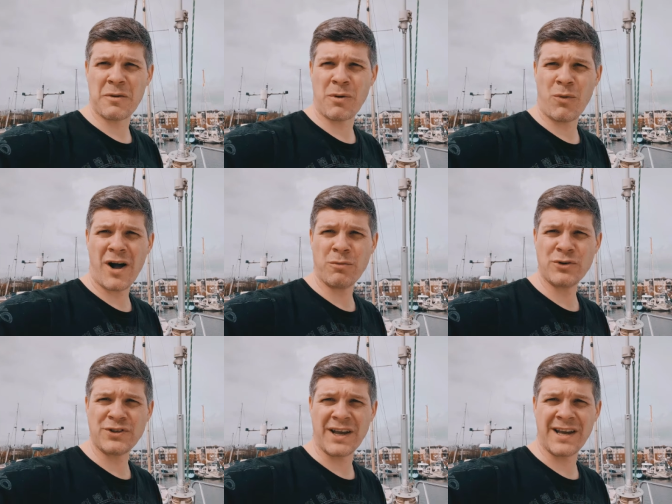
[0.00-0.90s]
but what I
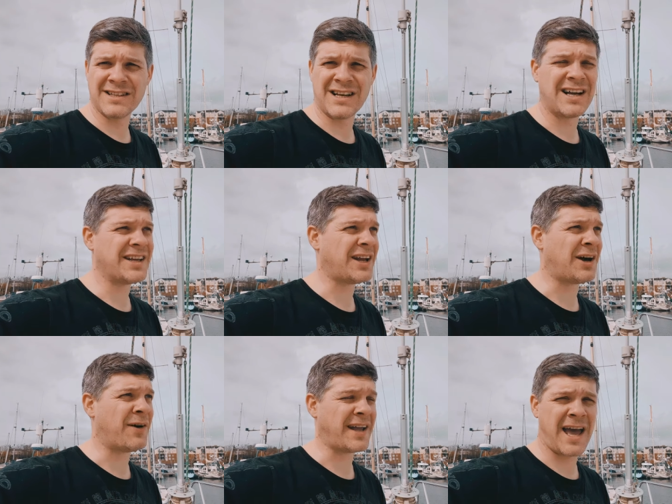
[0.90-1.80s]
would say is that you
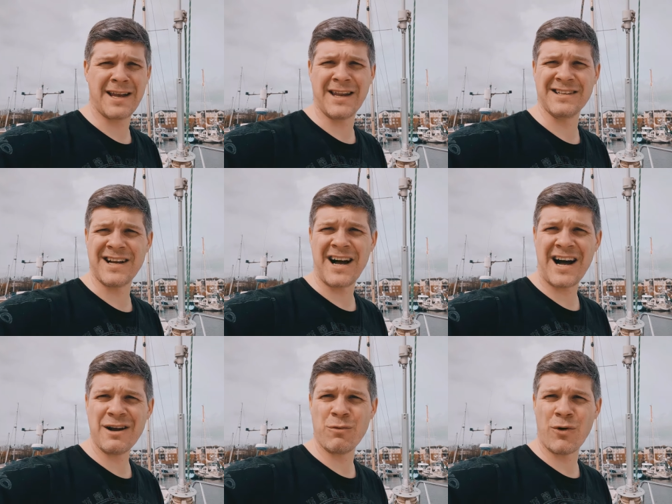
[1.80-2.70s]
know again these
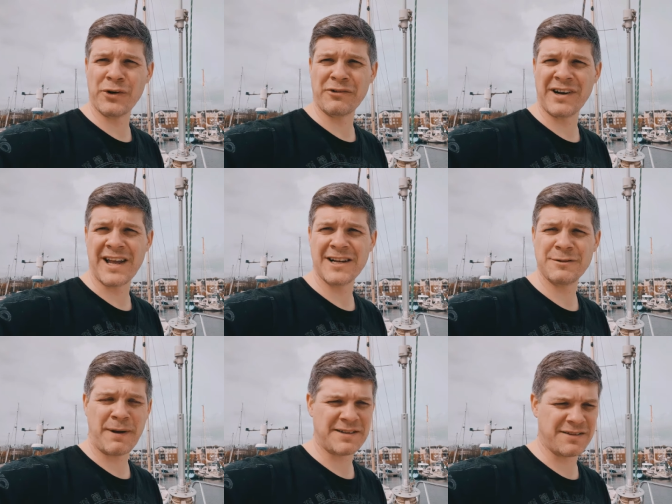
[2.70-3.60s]
are eye watering really
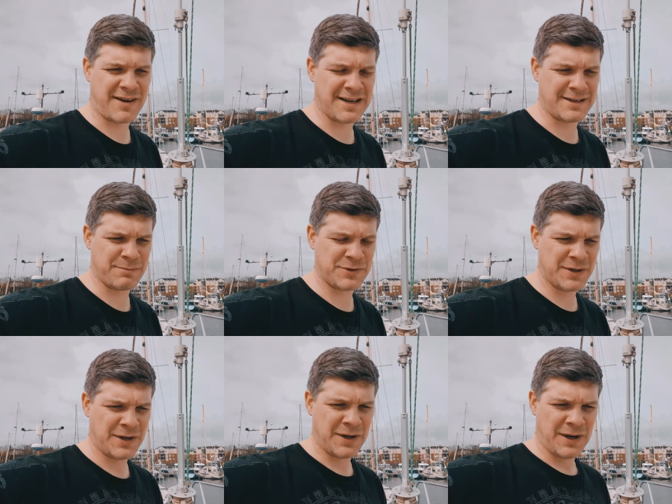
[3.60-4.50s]
expensive items
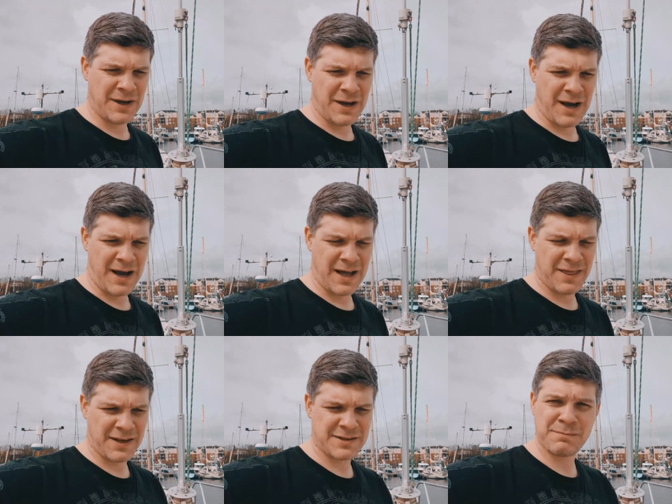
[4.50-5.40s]
uh,
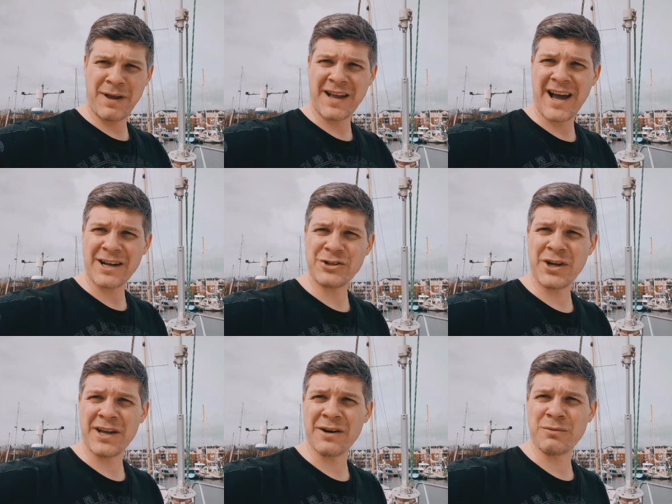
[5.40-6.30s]
this big hatch
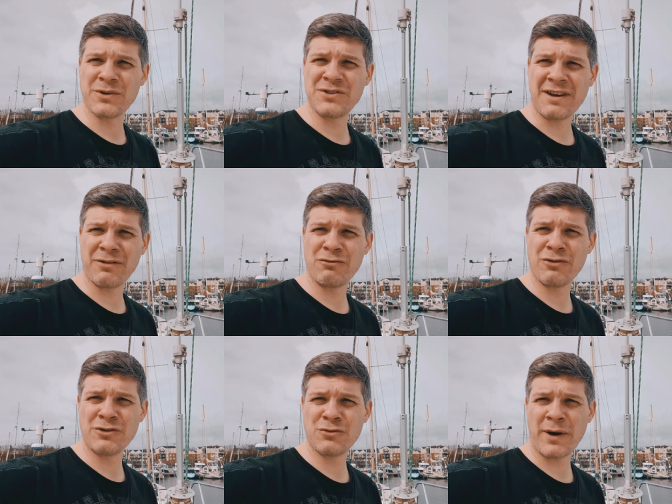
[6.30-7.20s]
here was
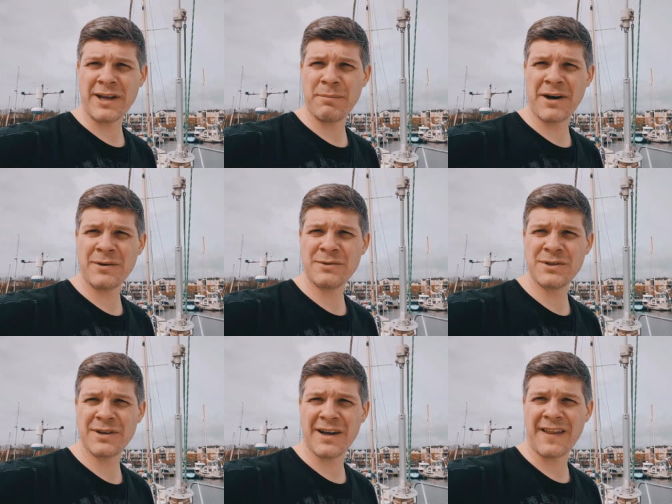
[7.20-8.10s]
720
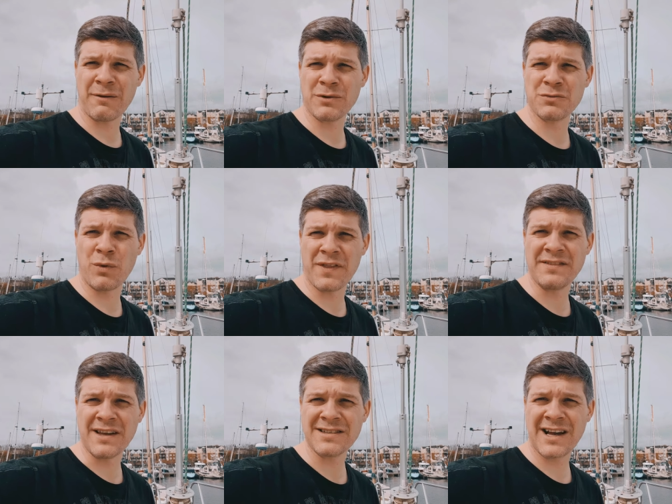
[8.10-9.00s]
pounds and that was with a
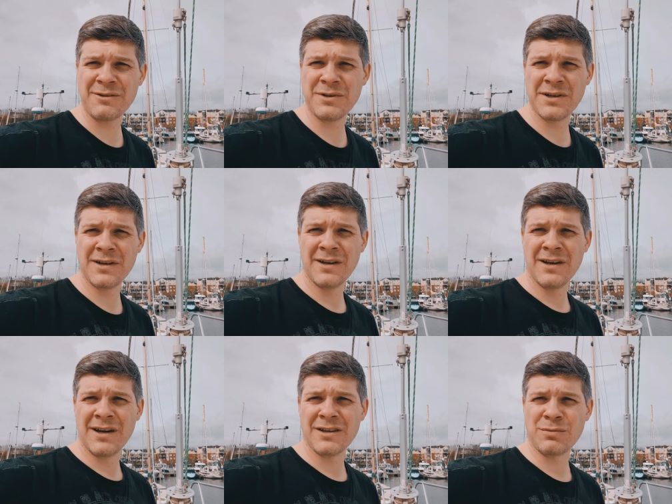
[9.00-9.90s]
discount
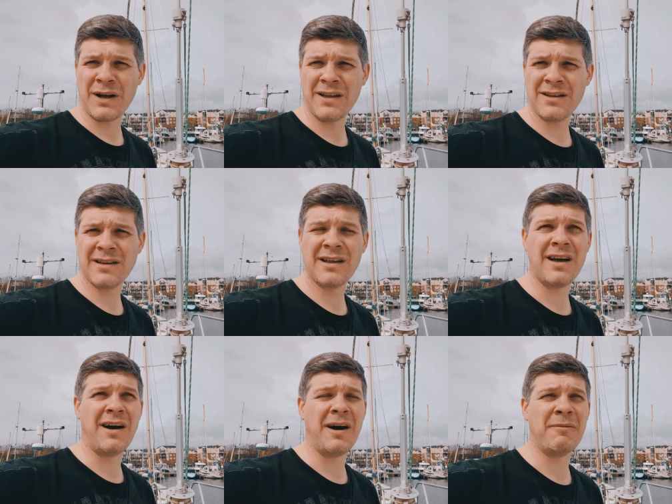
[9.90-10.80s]
as well
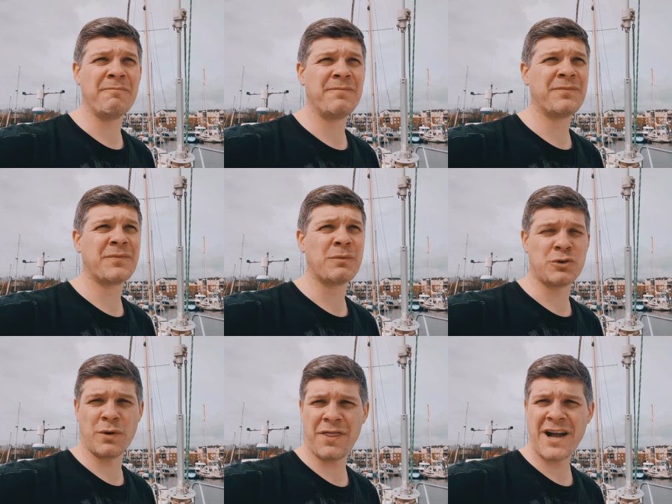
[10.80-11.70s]
um,
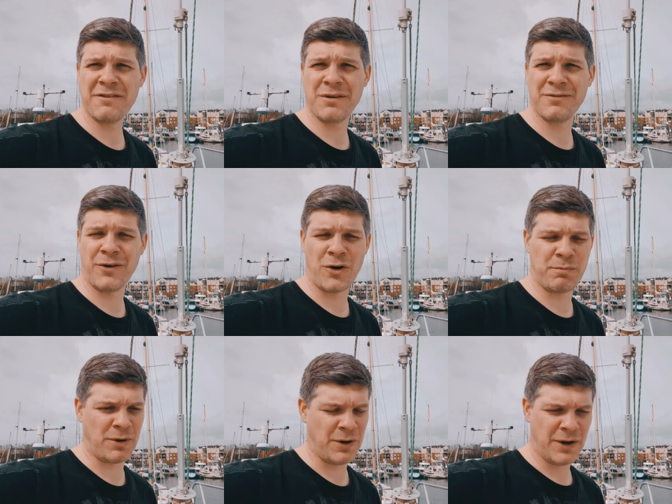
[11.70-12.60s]
which we're thankful for
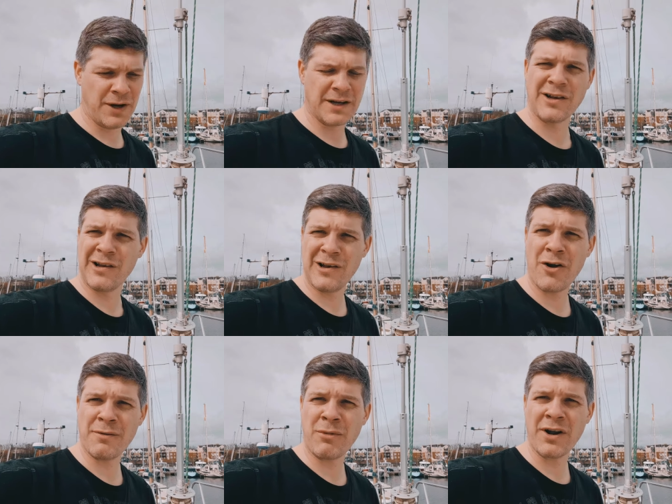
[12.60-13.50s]
but it's a
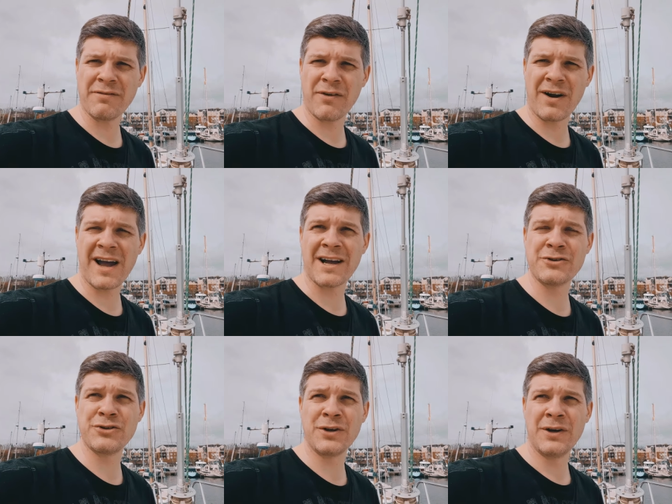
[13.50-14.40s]
lot of money for a
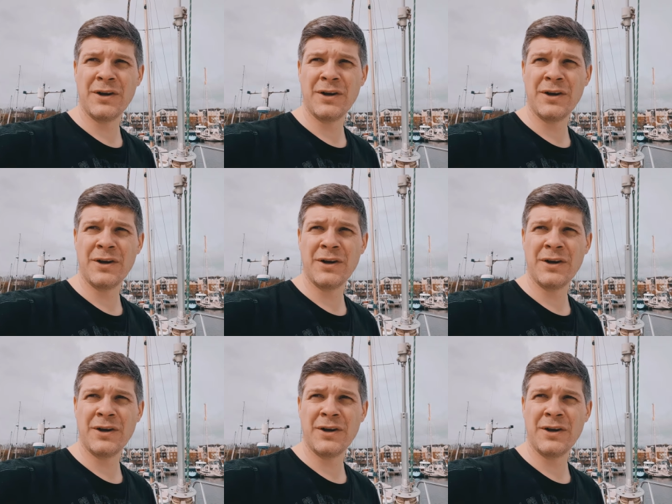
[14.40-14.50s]
hatch